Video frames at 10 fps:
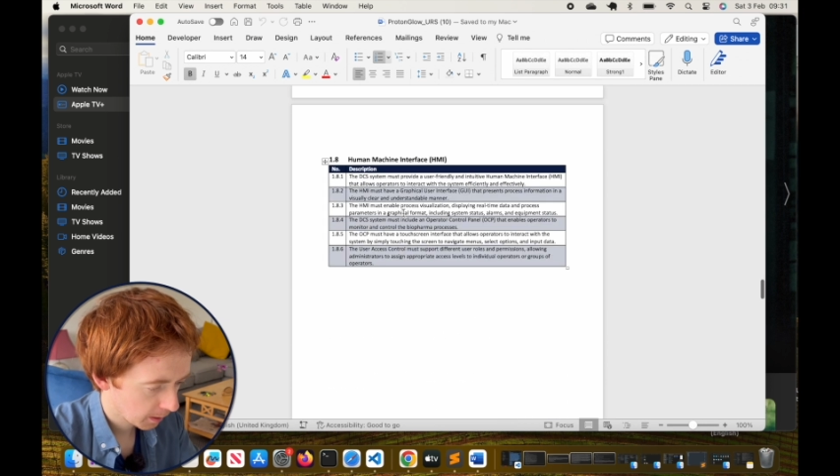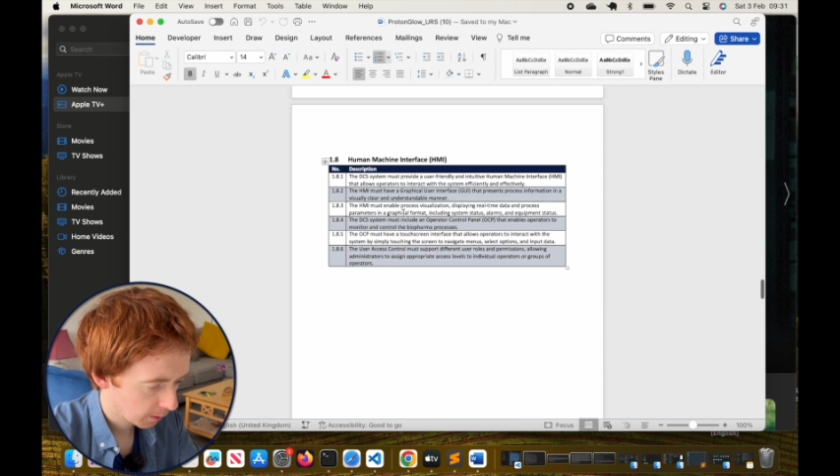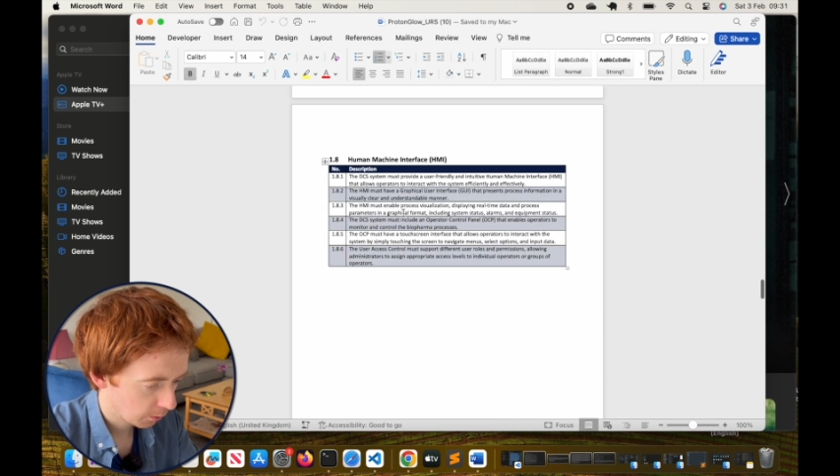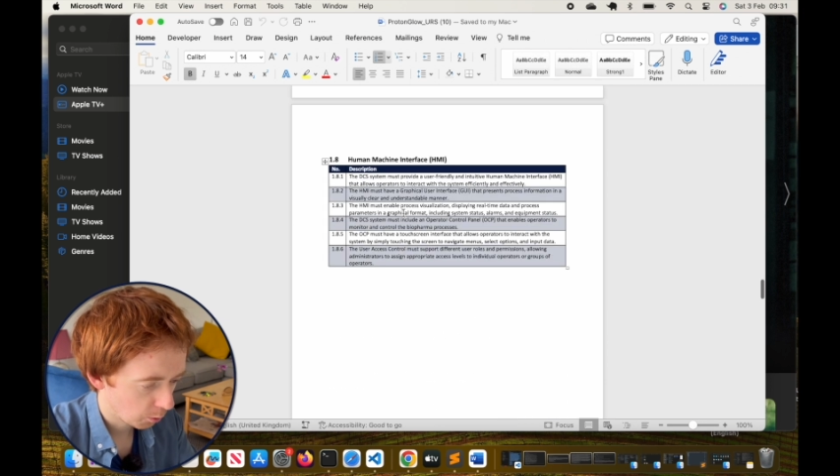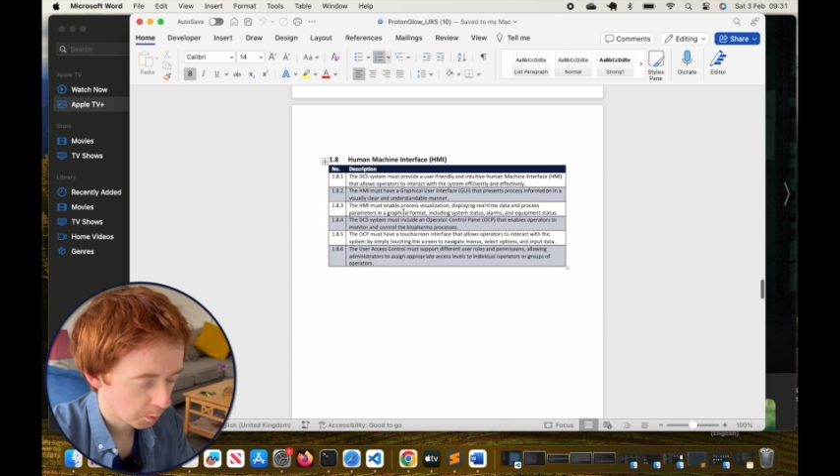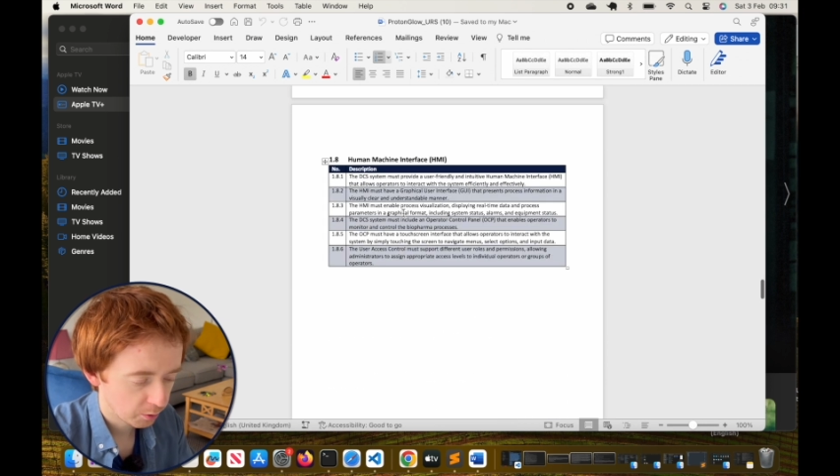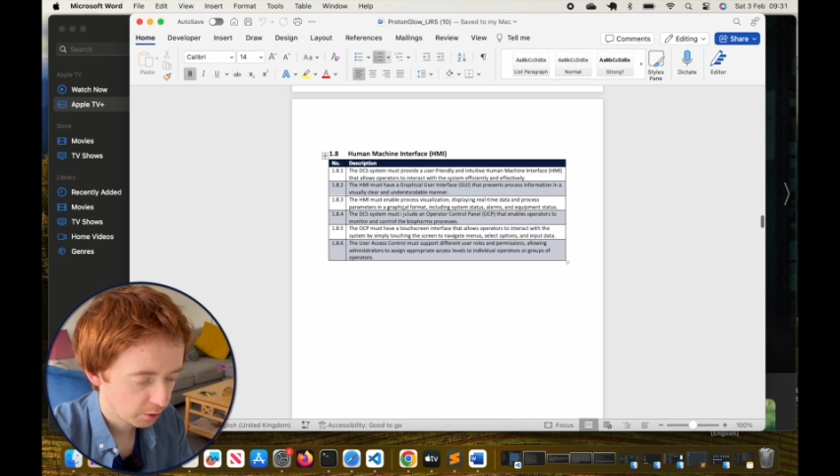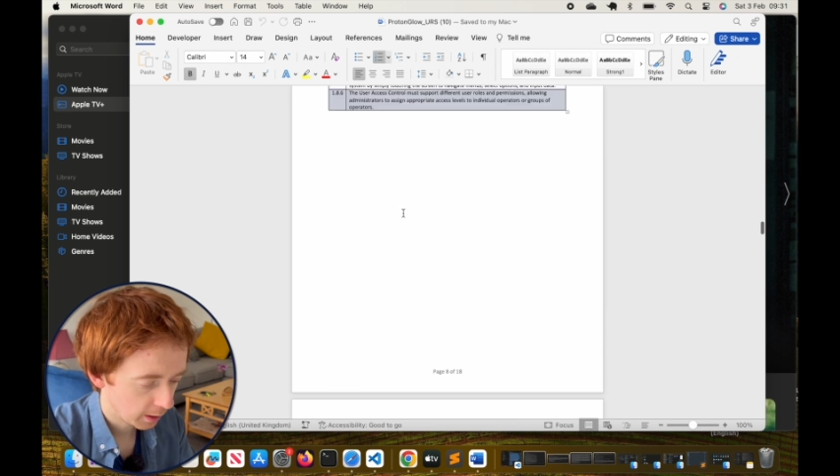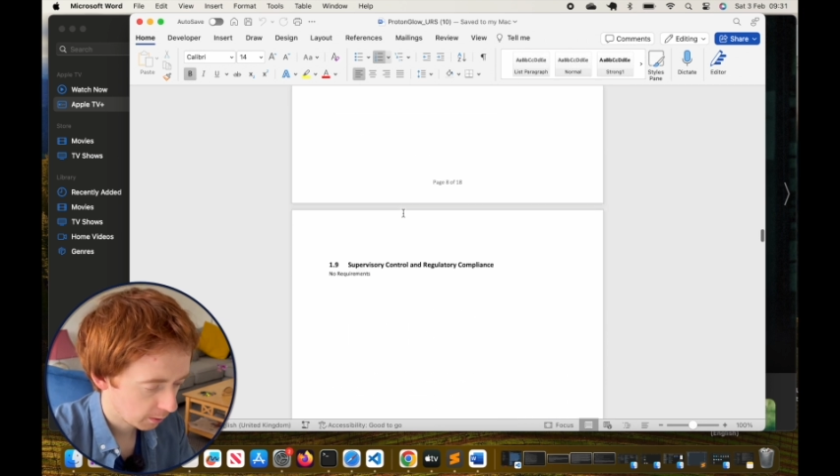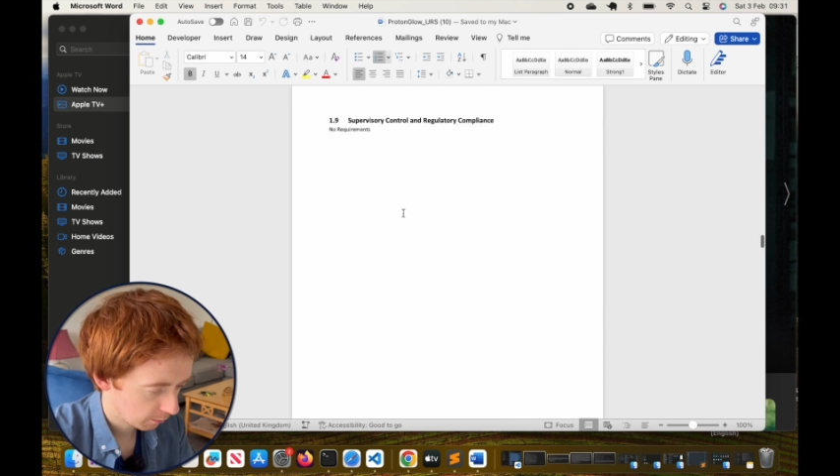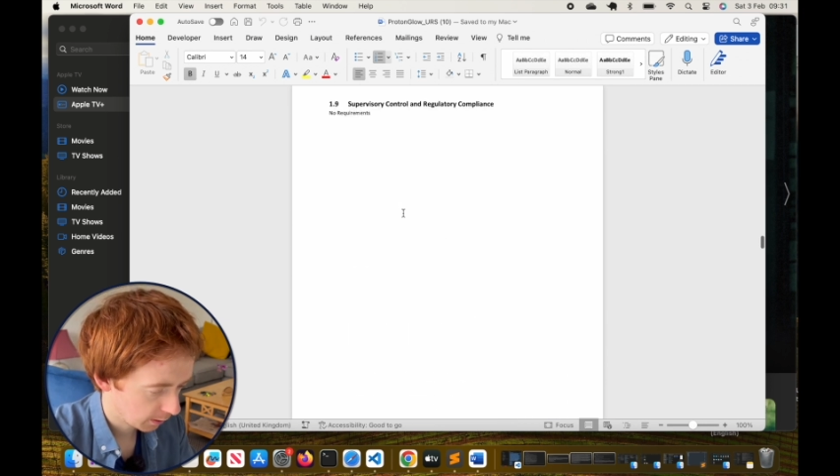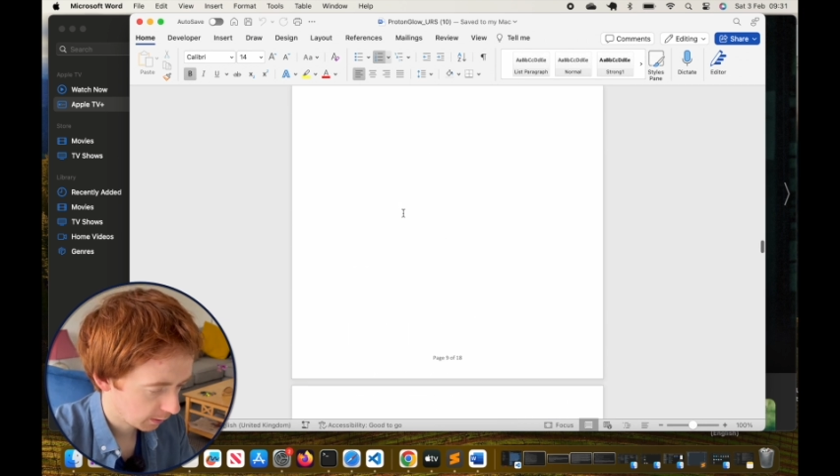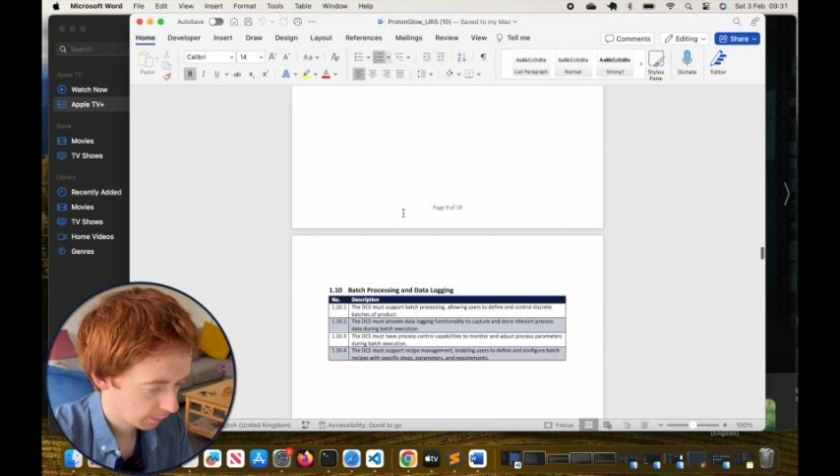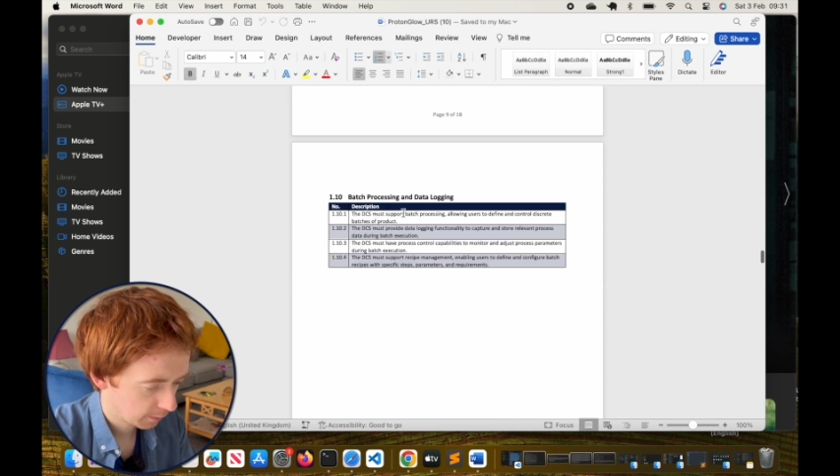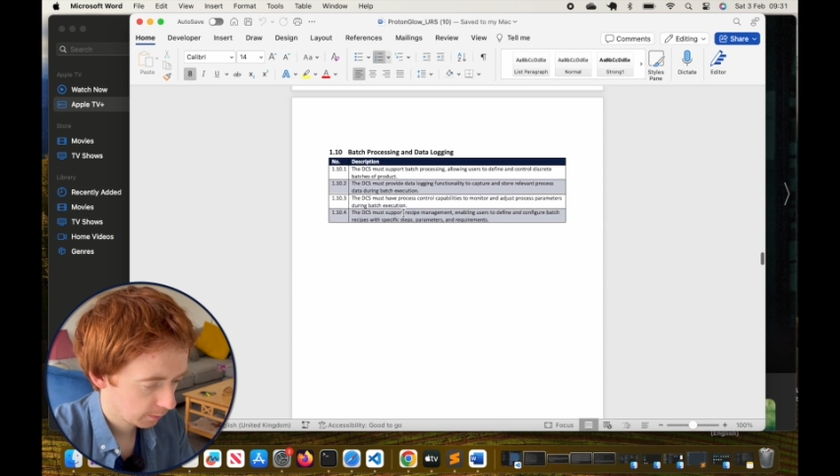human-machine
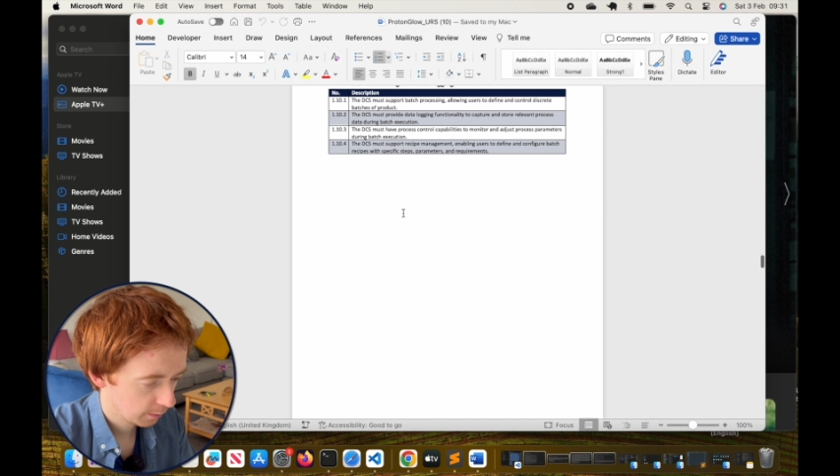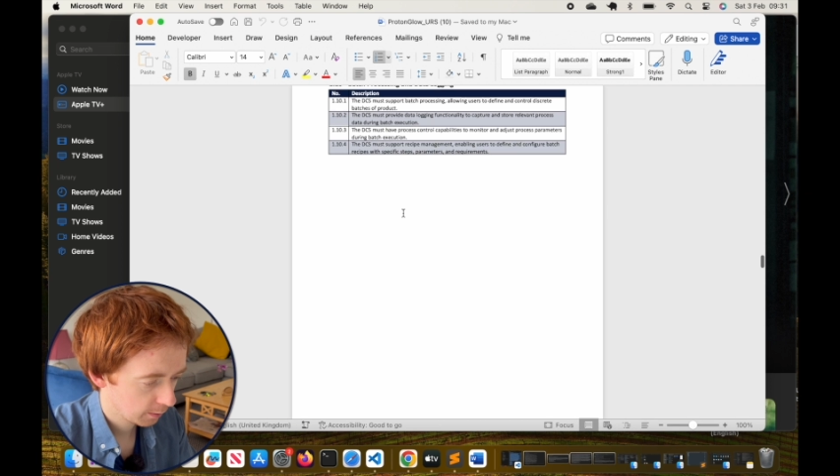interface,